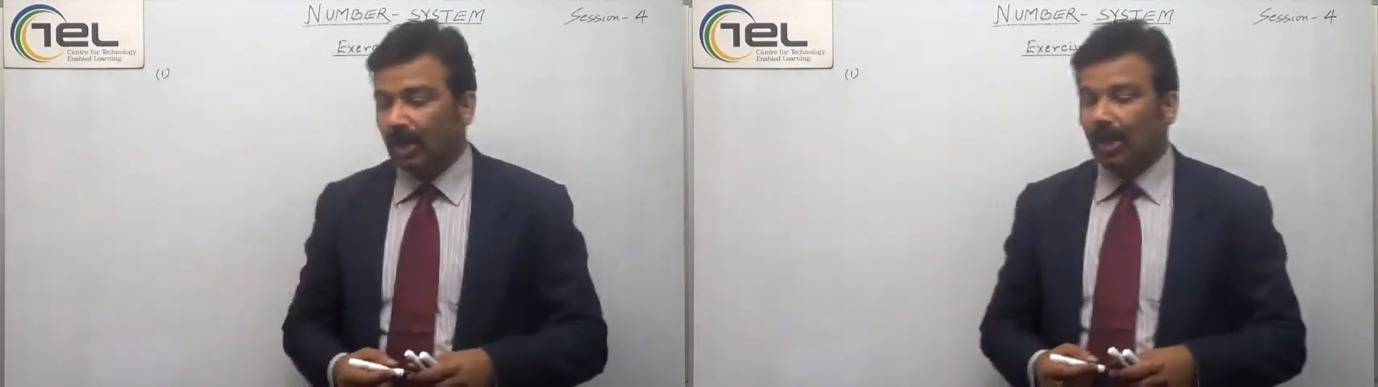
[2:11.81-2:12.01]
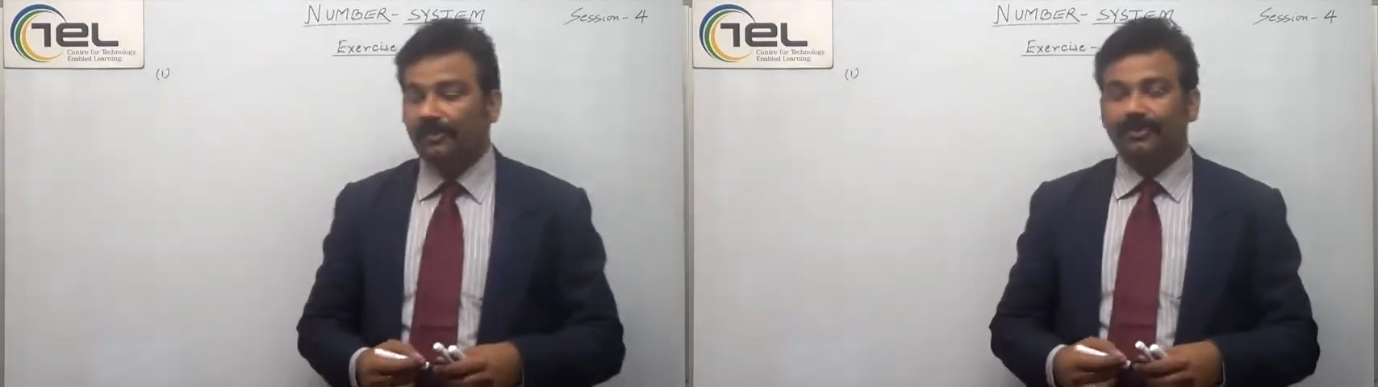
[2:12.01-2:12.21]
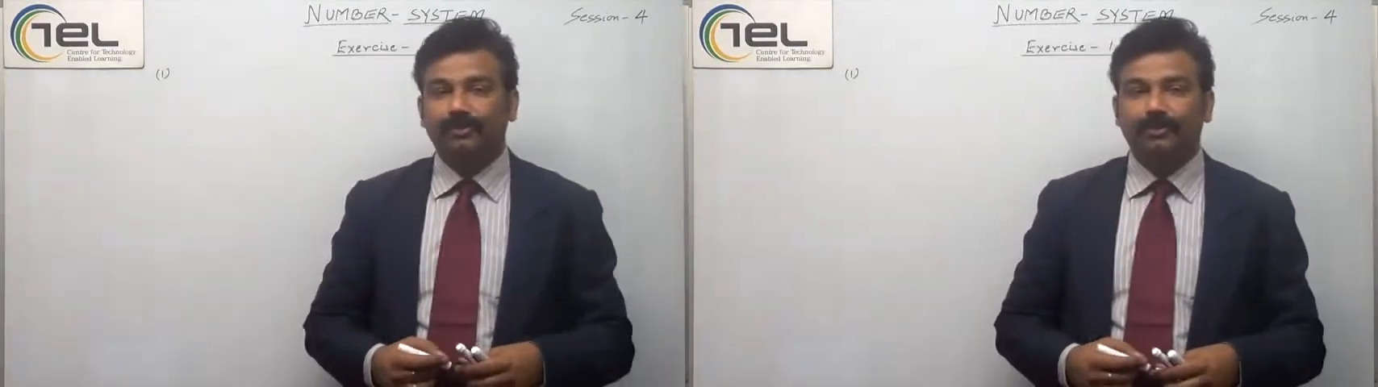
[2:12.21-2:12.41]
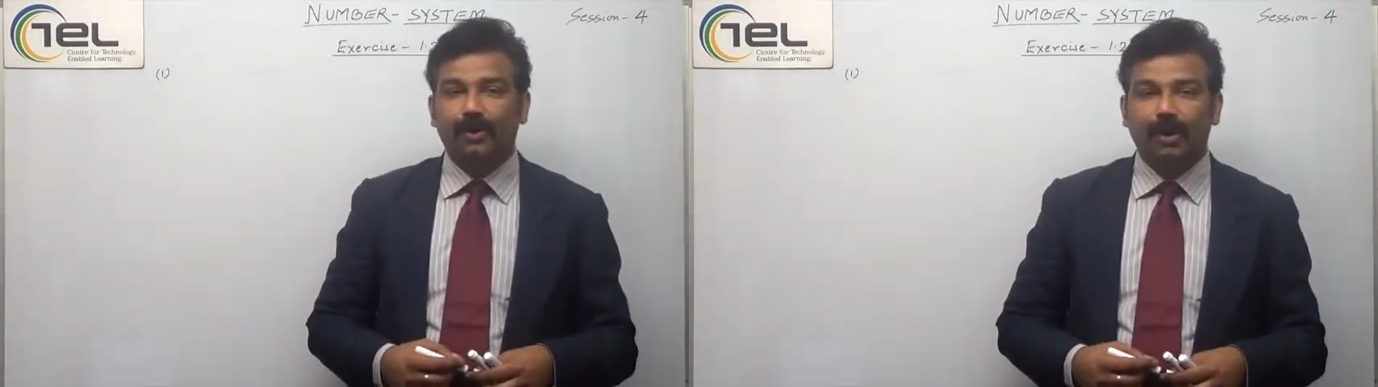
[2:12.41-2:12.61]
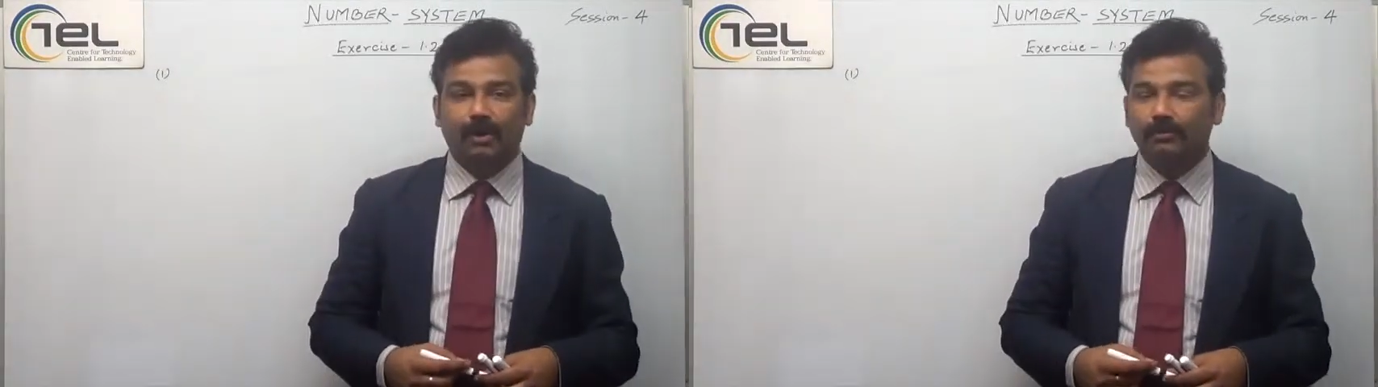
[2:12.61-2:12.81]
of the
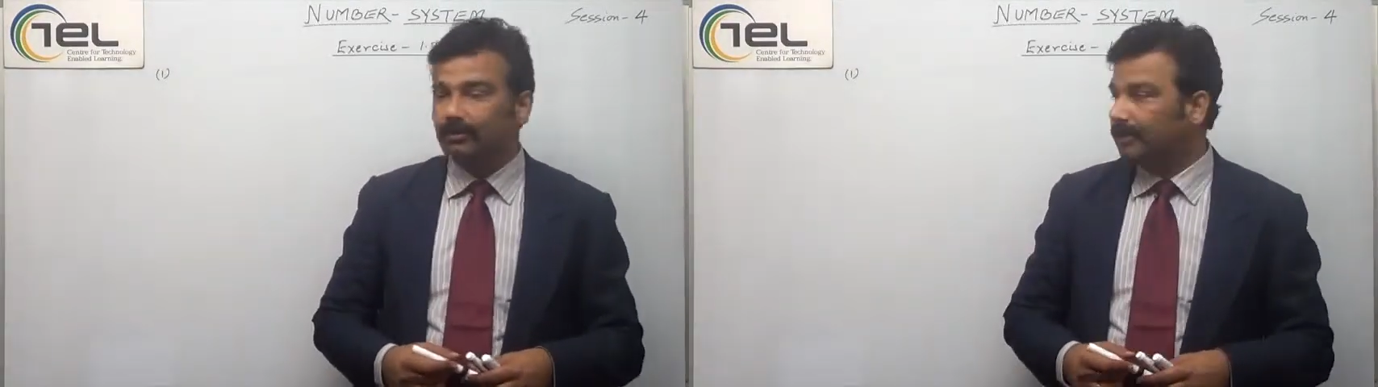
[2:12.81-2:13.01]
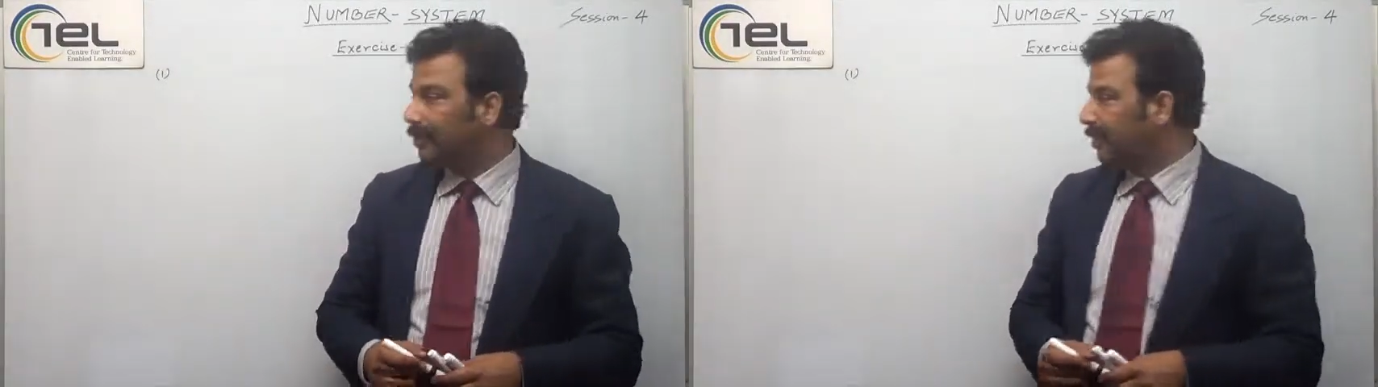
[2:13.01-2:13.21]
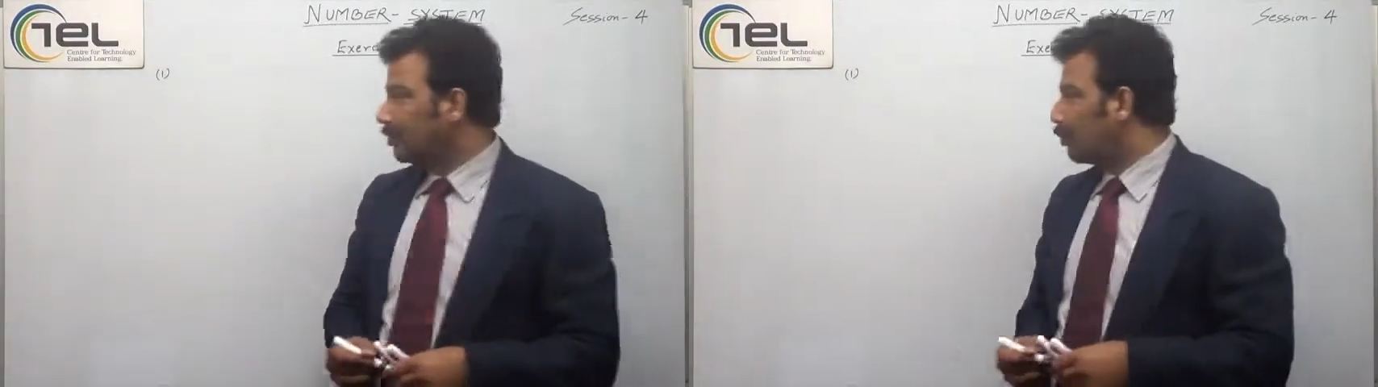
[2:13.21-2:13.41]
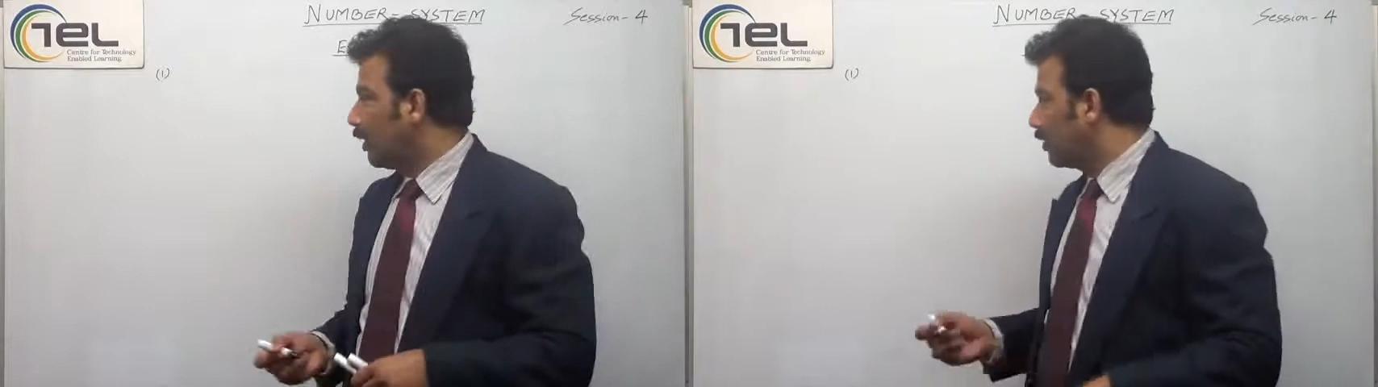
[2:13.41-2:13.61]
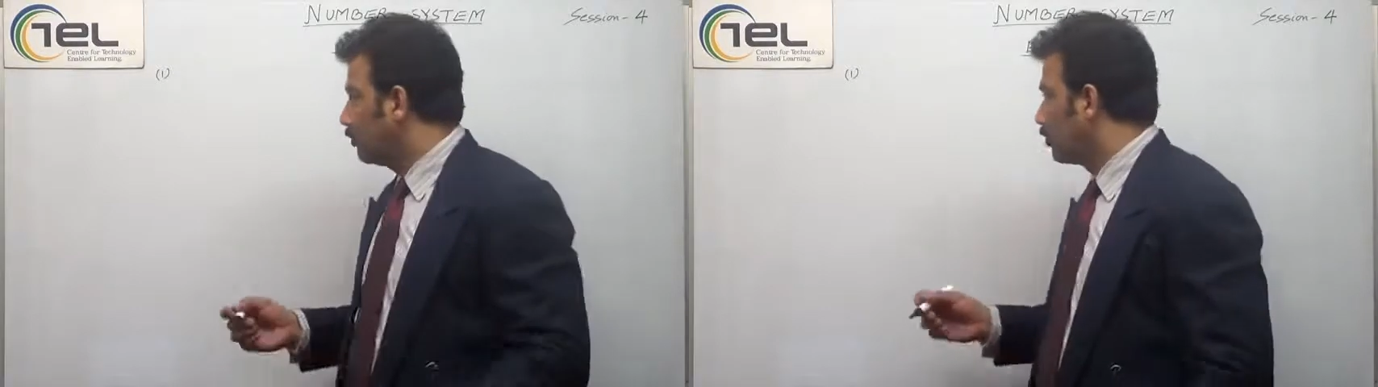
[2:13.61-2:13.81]
form a
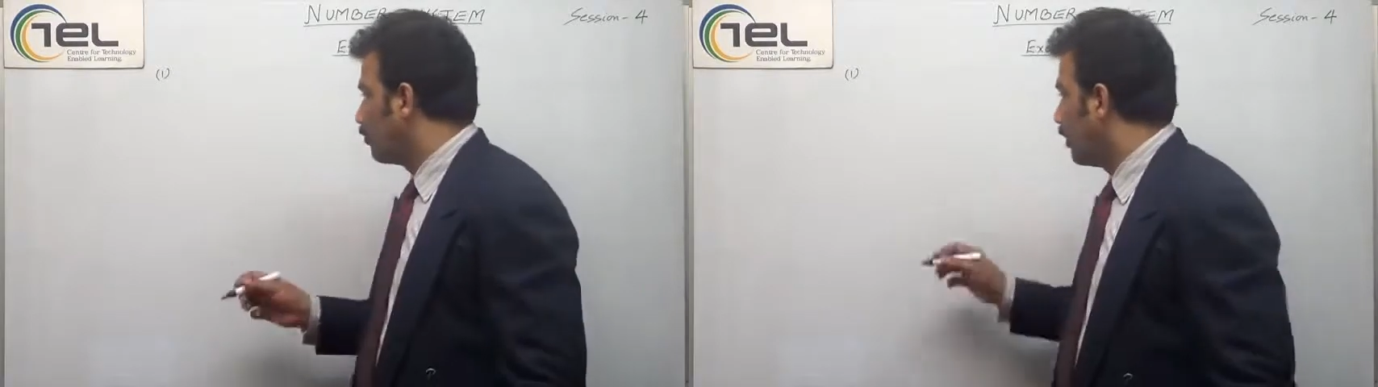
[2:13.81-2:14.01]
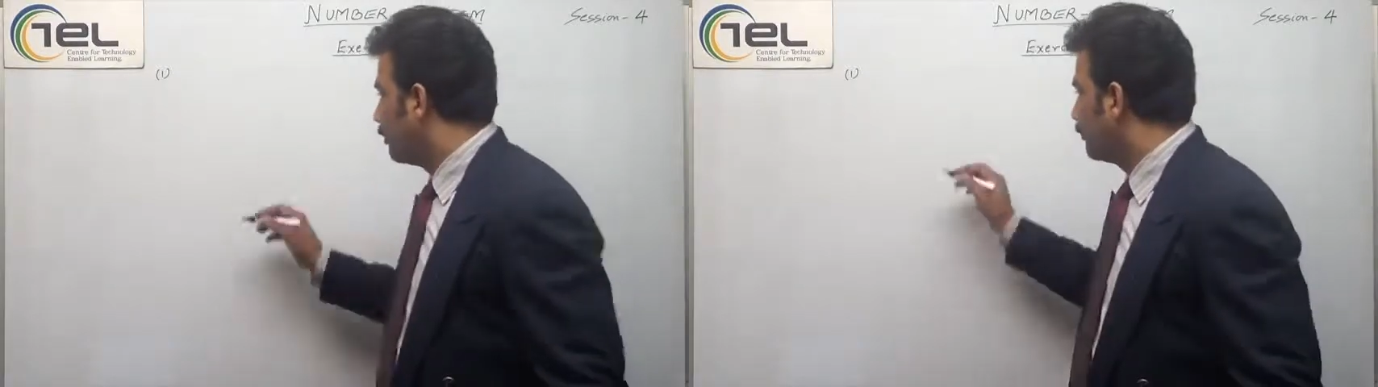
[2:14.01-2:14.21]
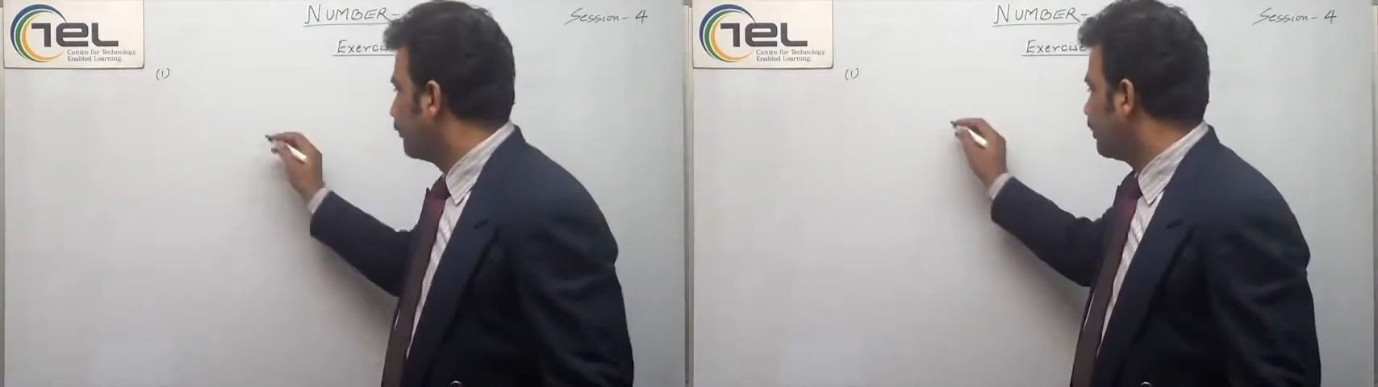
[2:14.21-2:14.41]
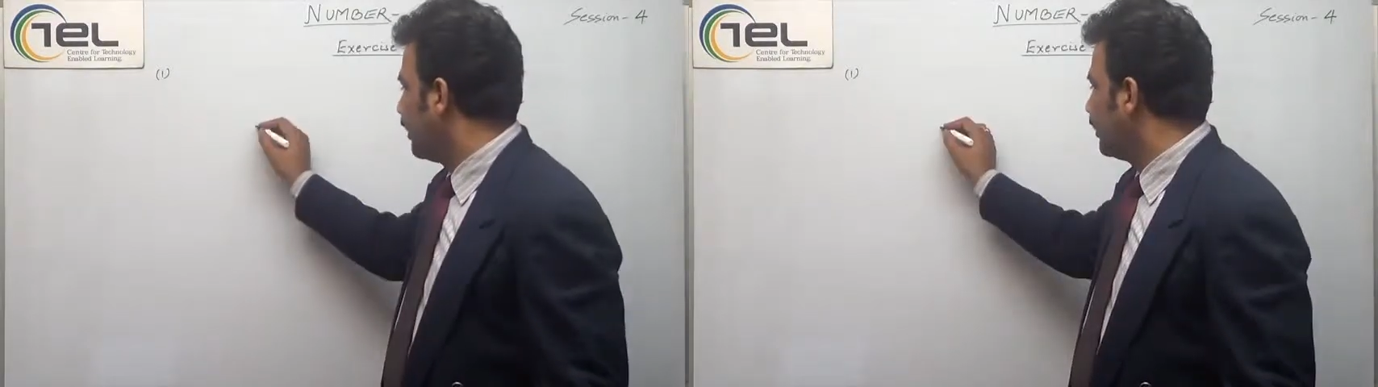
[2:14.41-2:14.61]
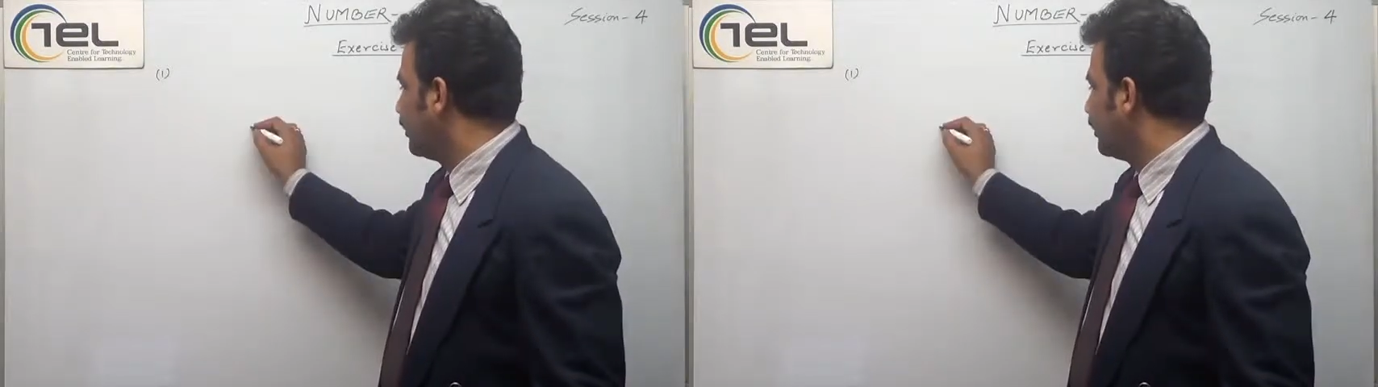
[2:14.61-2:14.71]
square root of m. Say